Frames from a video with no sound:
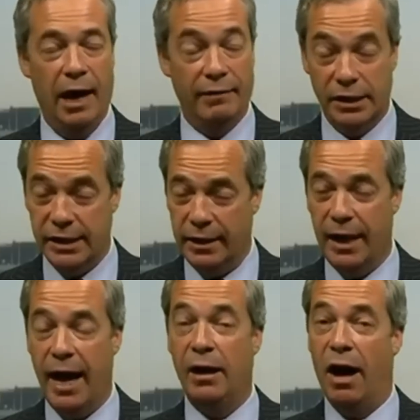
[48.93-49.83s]
Having said
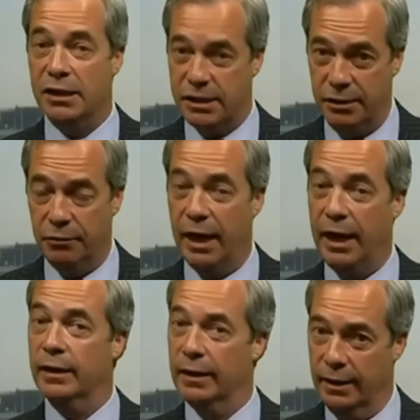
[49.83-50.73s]
that, I still
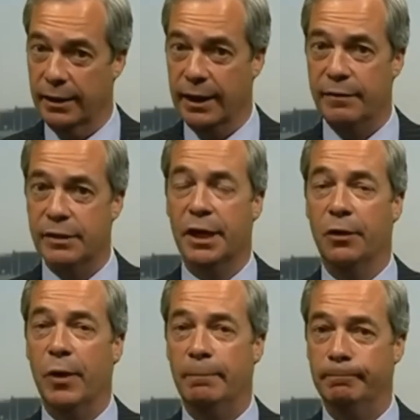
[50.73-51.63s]
think Leave is going
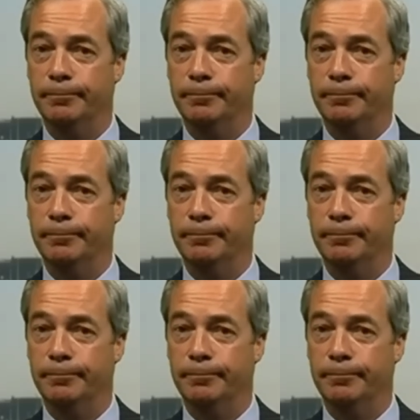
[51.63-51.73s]
to win.